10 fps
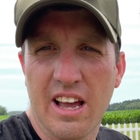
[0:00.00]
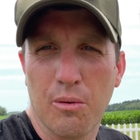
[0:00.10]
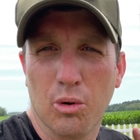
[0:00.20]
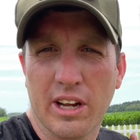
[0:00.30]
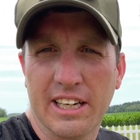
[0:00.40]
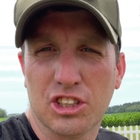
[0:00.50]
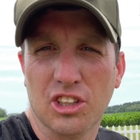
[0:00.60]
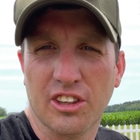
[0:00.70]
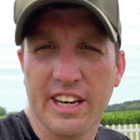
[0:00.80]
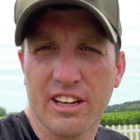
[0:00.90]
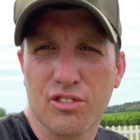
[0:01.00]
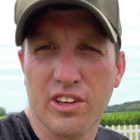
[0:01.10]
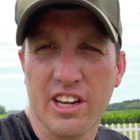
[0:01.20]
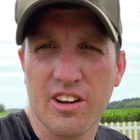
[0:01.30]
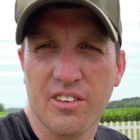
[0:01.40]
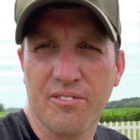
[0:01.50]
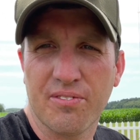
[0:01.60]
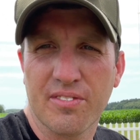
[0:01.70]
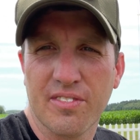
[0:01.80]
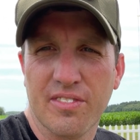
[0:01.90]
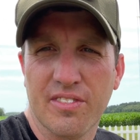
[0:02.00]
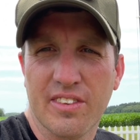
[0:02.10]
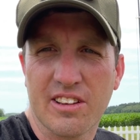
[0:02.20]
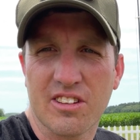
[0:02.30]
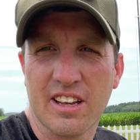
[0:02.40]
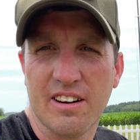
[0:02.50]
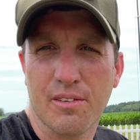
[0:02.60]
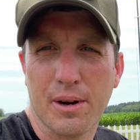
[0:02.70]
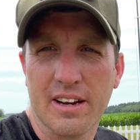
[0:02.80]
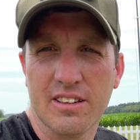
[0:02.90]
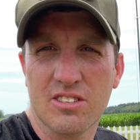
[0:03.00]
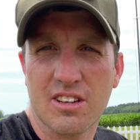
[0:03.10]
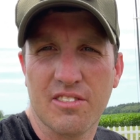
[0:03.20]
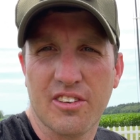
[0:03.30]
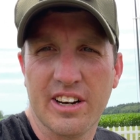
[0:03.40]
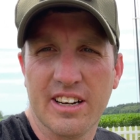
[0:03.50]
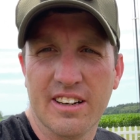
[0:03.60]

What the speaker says: and we'll catch you on the next video. Thanks again, everybody. 7-3.